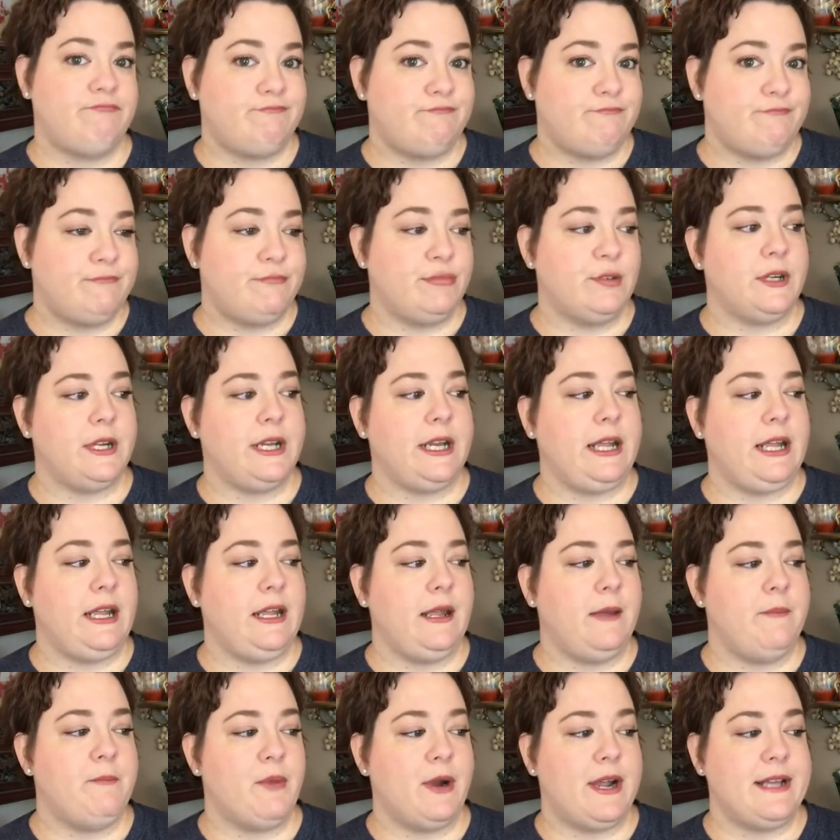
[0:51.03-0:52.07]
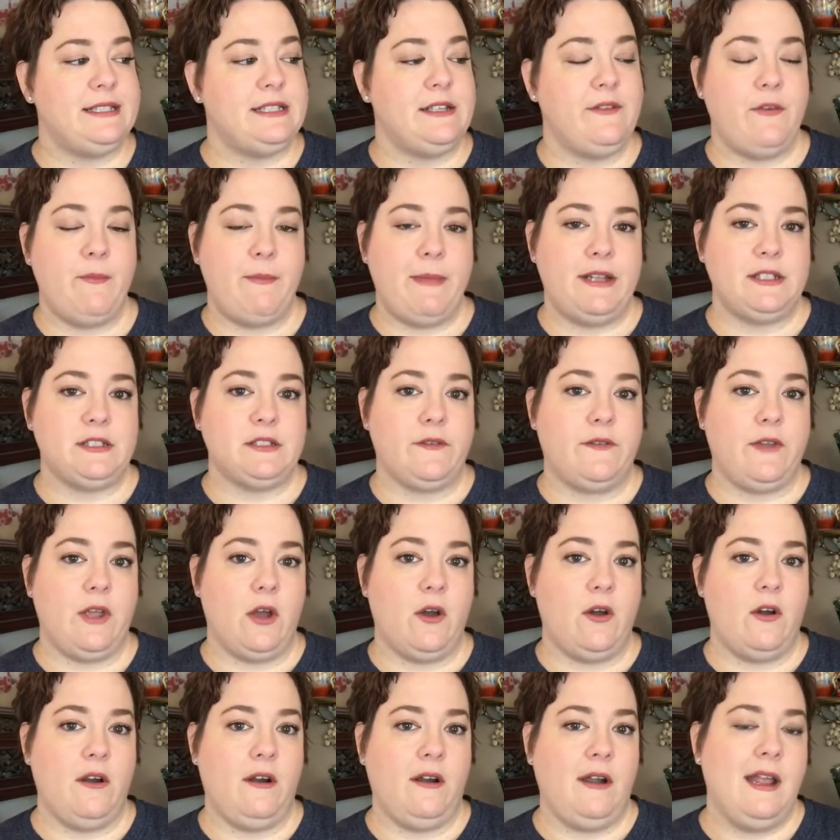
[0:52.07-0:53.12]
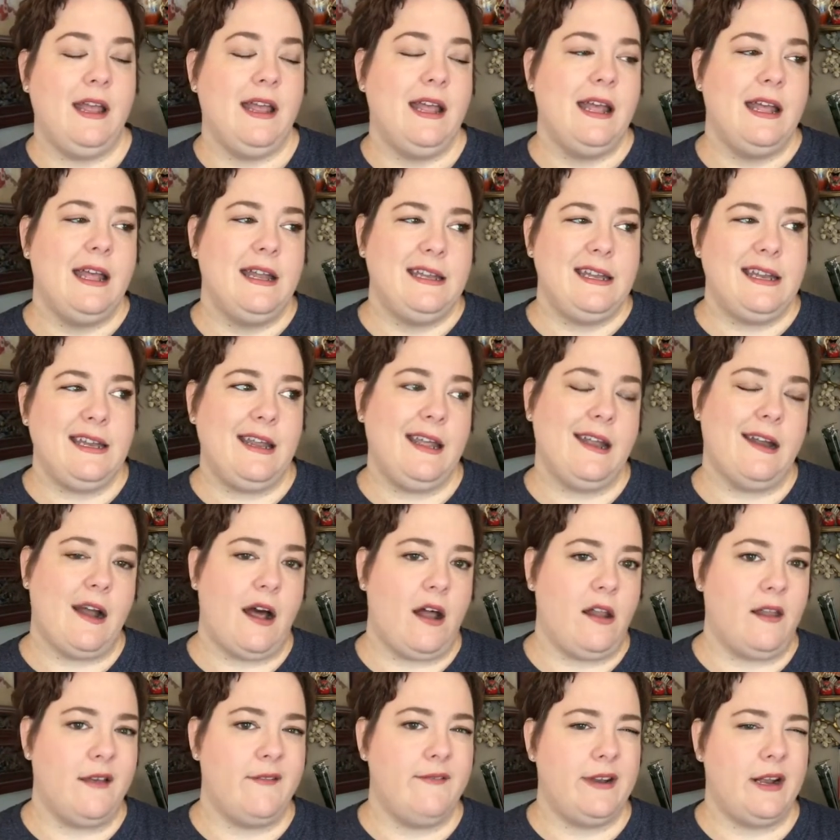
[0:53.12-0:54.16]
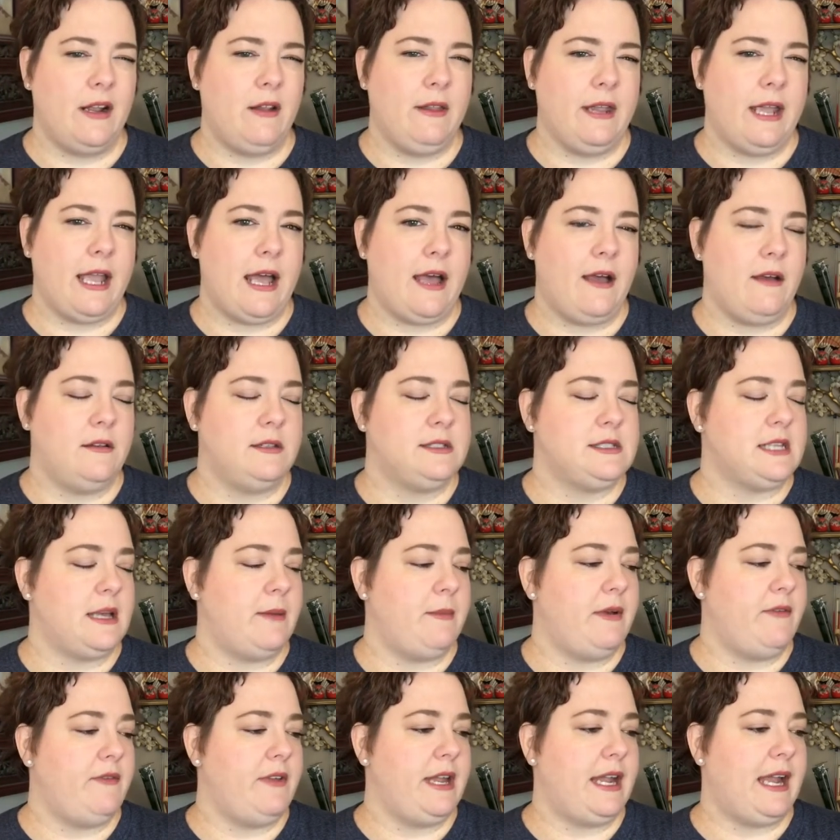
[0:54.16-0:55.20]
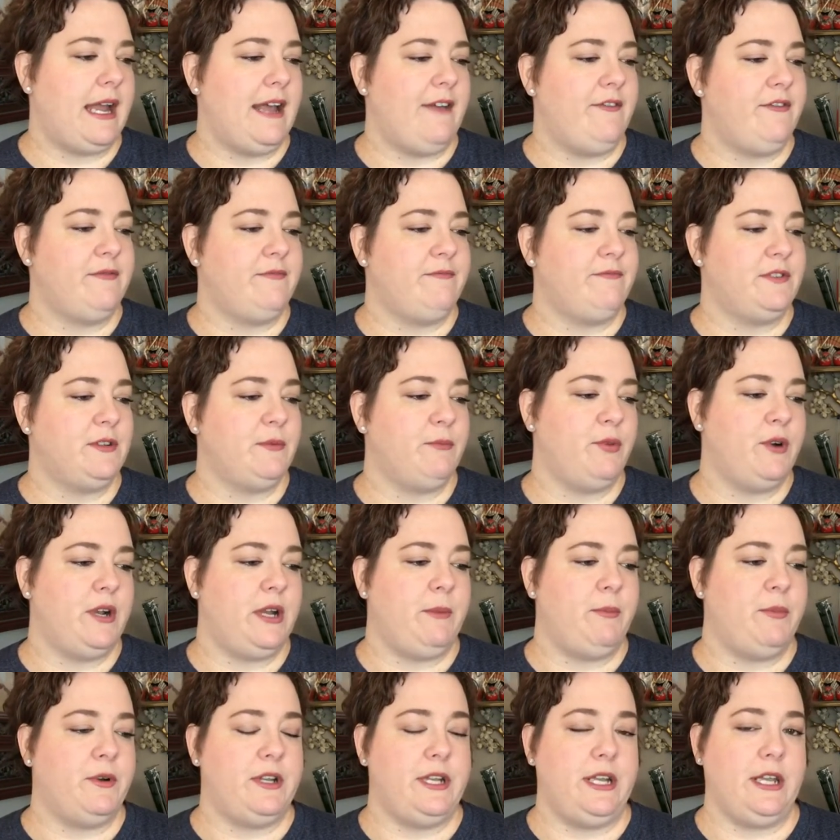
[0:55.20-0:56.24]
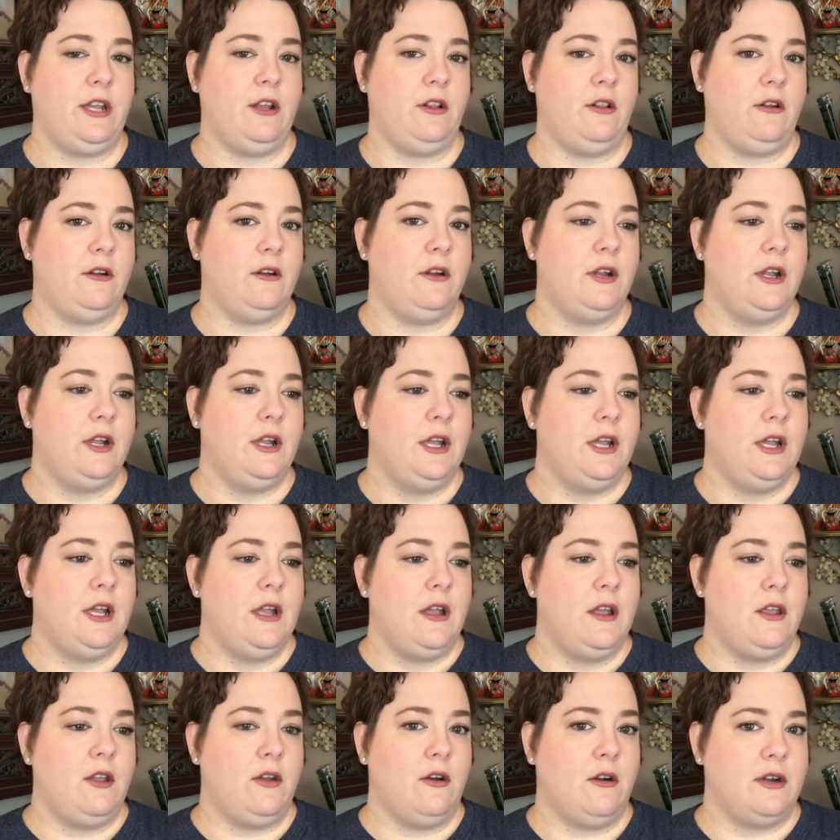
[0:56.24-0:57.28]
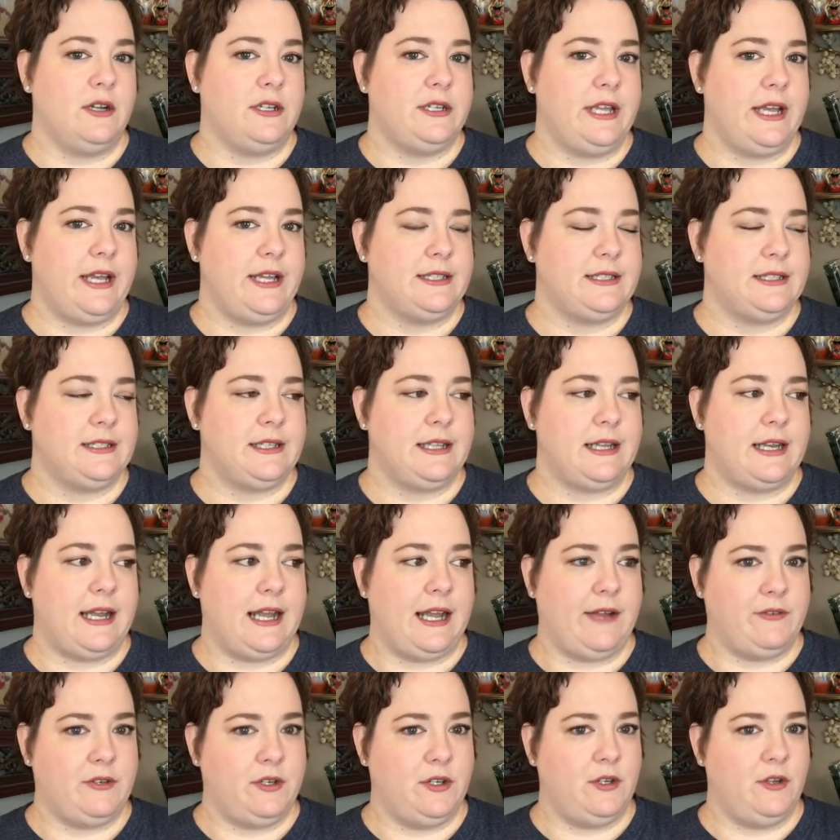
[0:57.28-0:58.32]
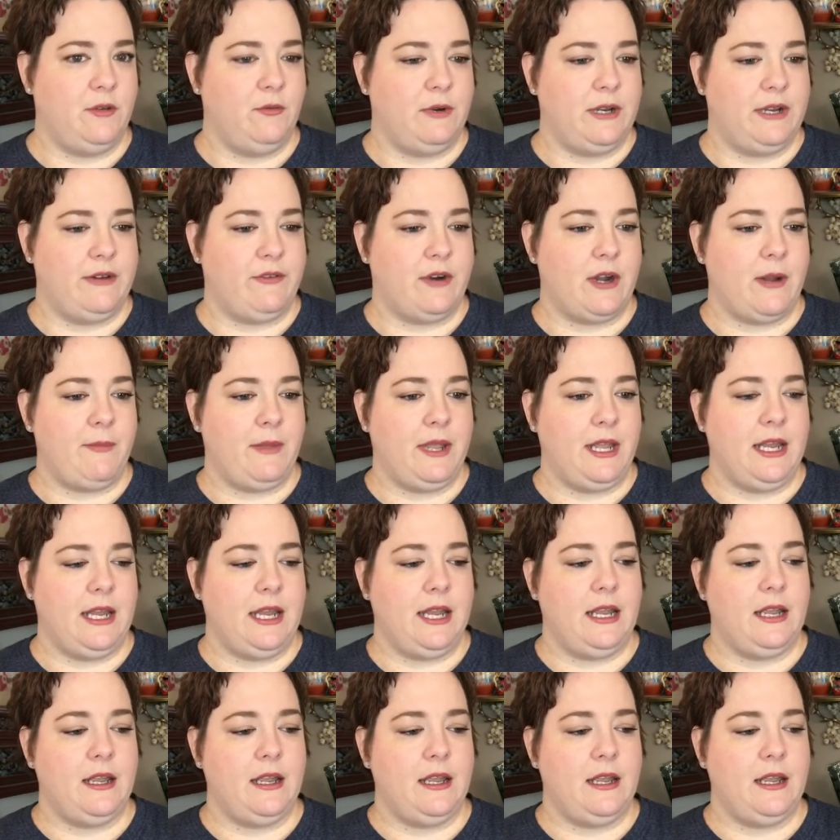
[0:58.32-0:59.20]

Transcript: pretty impressive amounts of yarn. Didn't get all of it, I only got some of it. I have some pretty particular yarn tests that I have to do whenever I'm getting